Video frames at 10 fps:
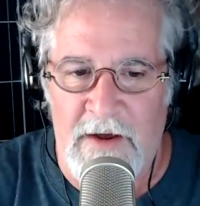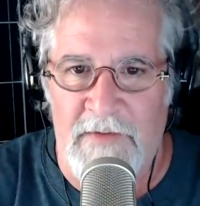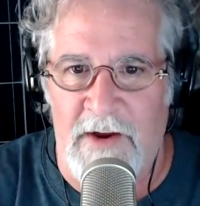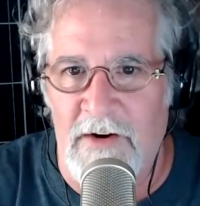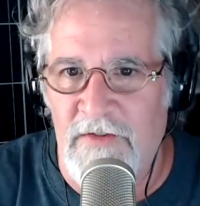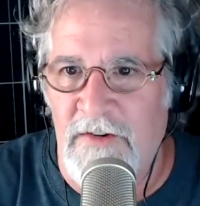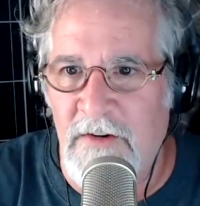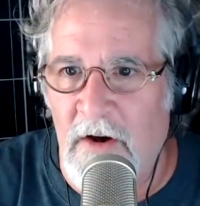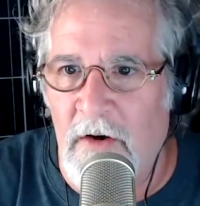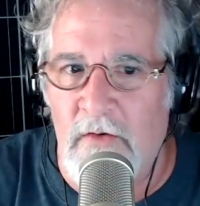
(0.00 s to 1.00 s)
There's
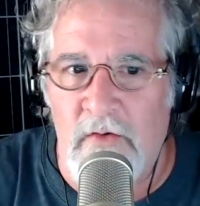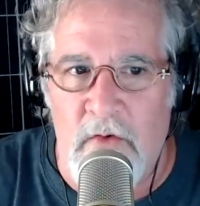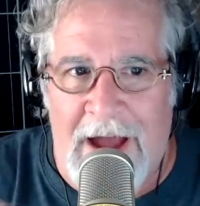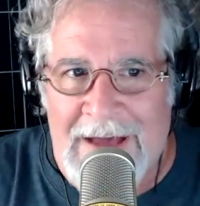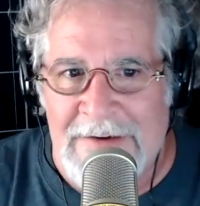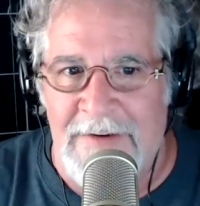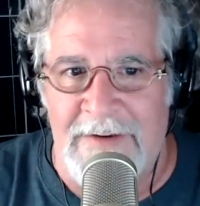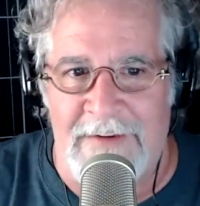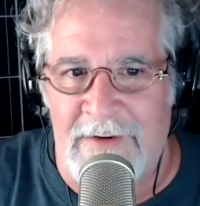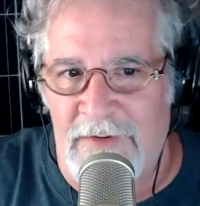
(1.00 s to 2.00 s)
no
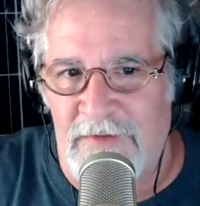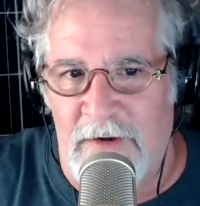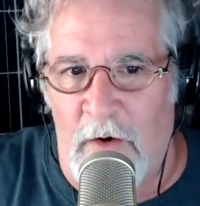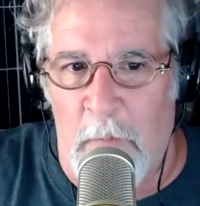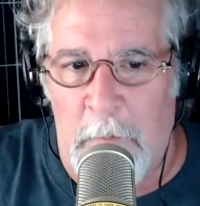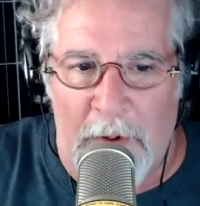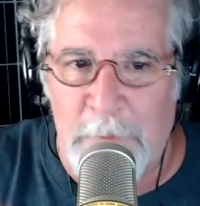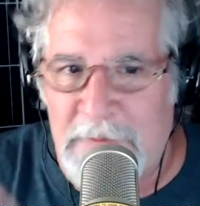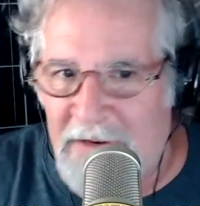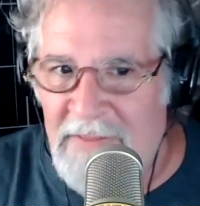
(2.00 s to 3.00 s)
rattling. There's no
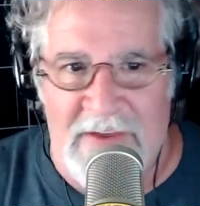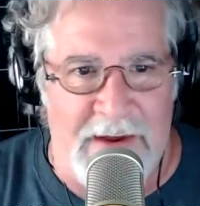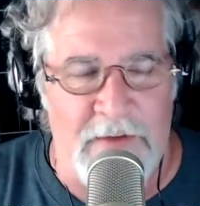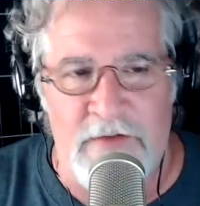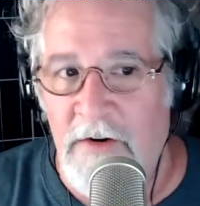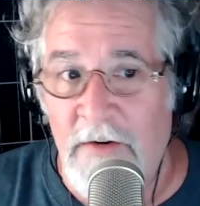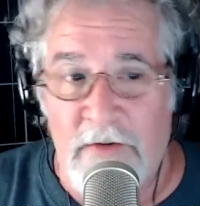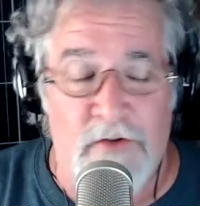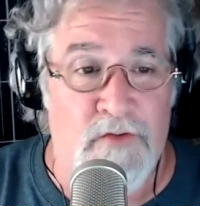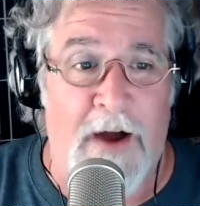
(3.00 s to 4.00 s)
bumpy things. You're
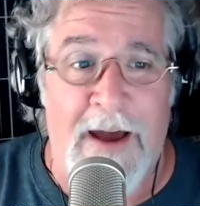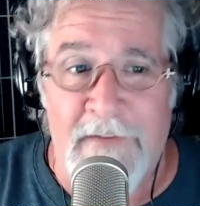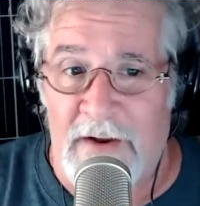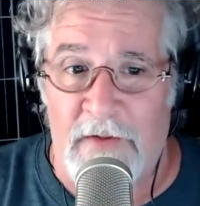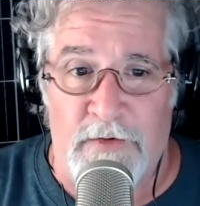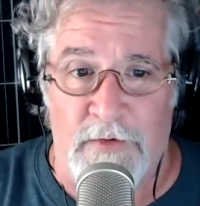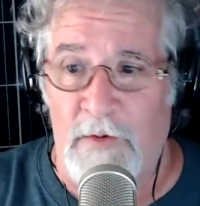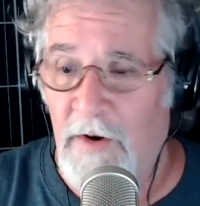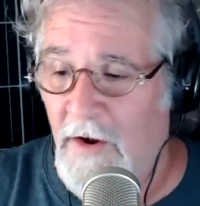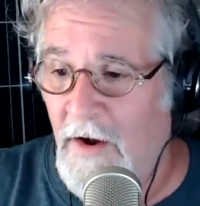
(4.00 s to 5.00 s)
driving
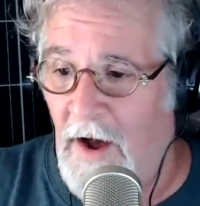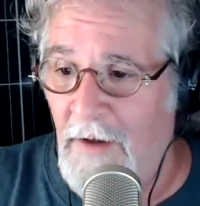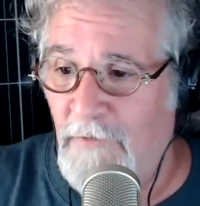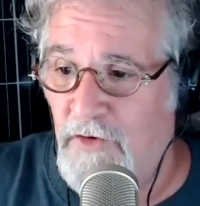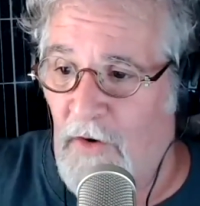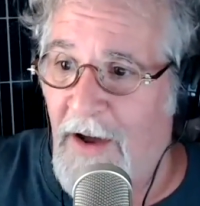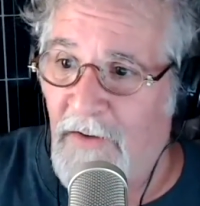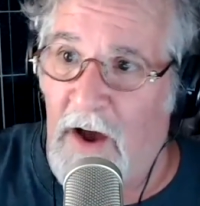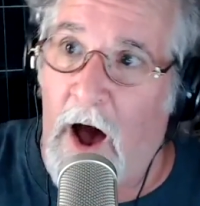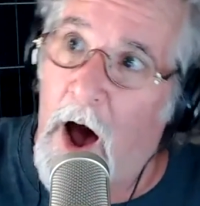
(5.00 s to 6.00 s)
through. I'm
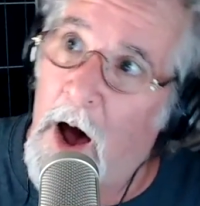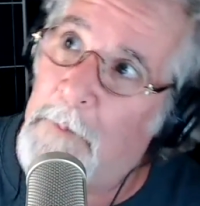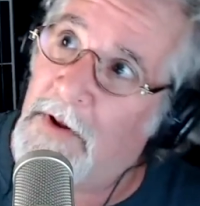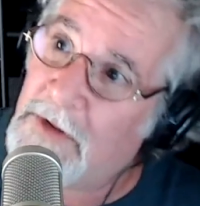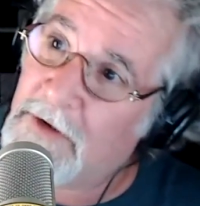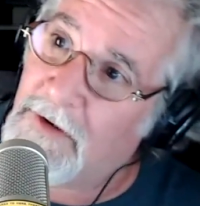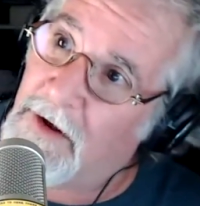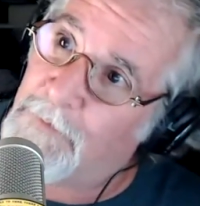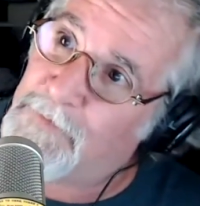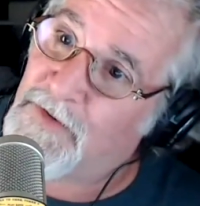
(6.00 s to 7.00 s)
driving up, literally
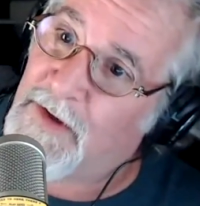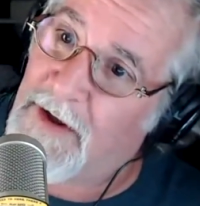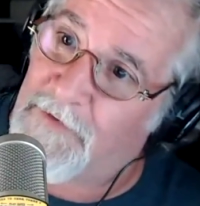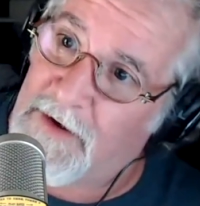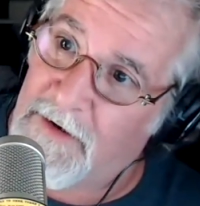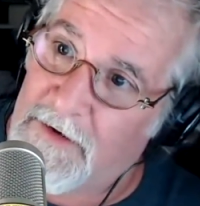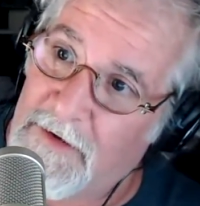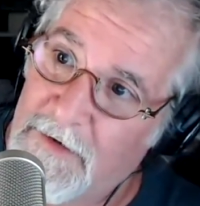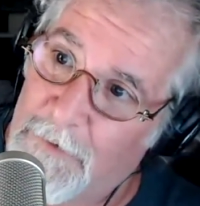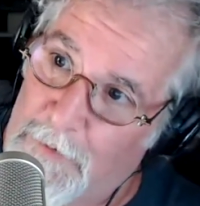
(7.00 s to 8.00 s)
up the side of a
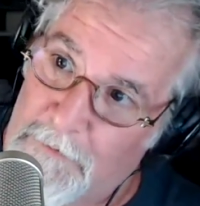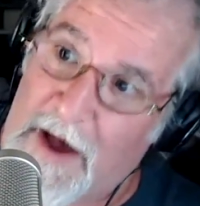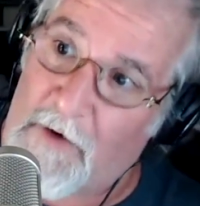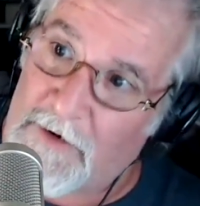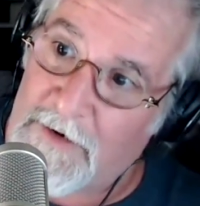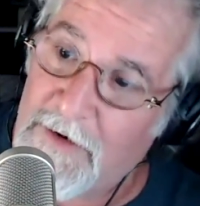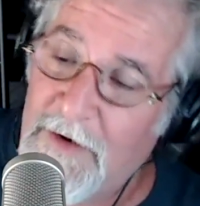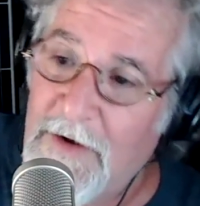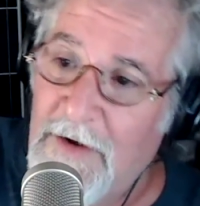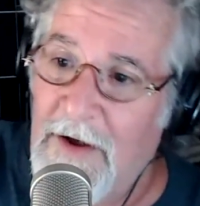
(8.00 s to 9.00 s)
hill, up a mountain,
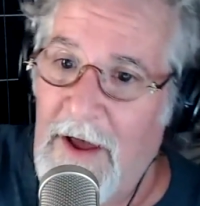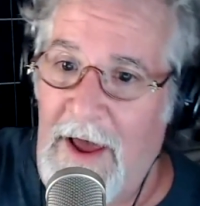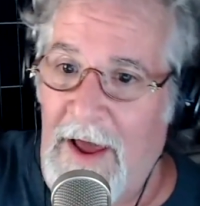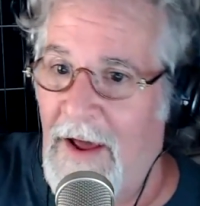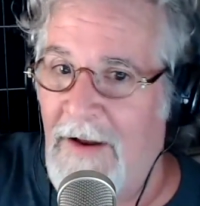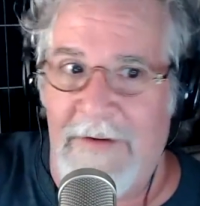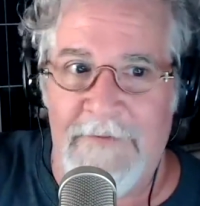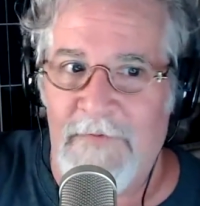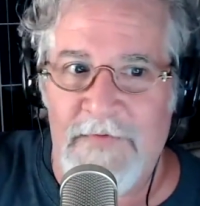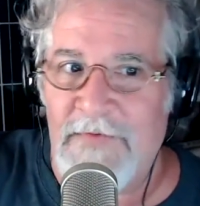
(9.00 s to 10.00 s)
and
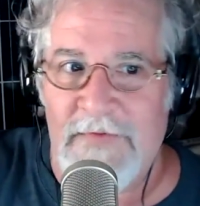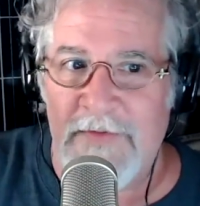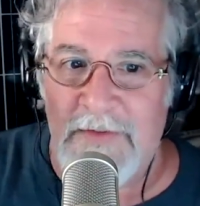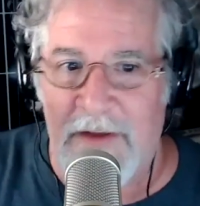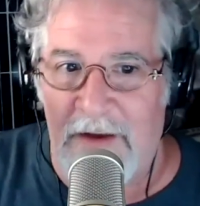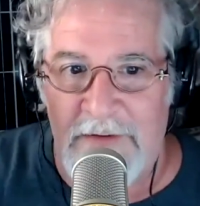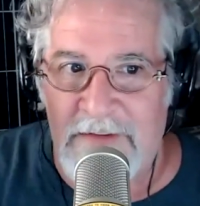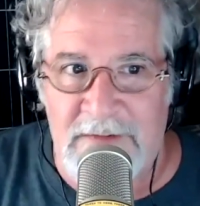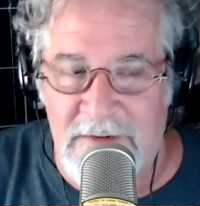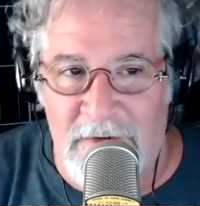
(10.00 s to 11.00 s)
it's
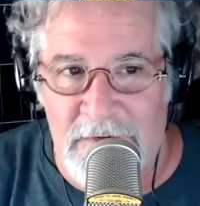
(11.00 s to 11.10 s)
still